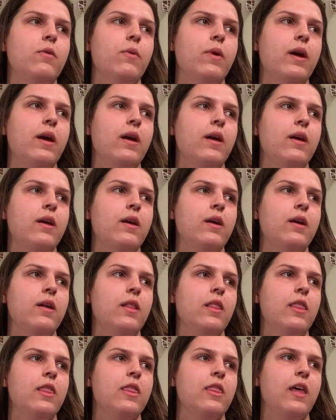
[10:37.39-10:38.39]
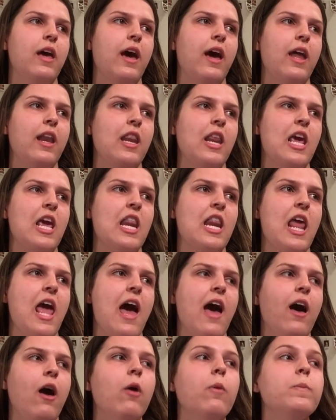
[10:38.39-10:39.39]
way that it
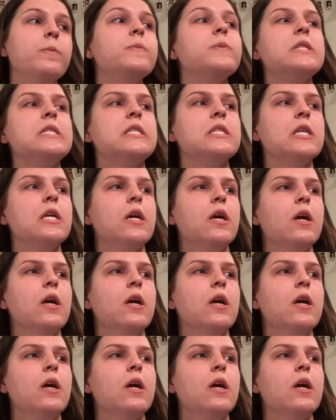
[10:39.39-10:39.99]
helps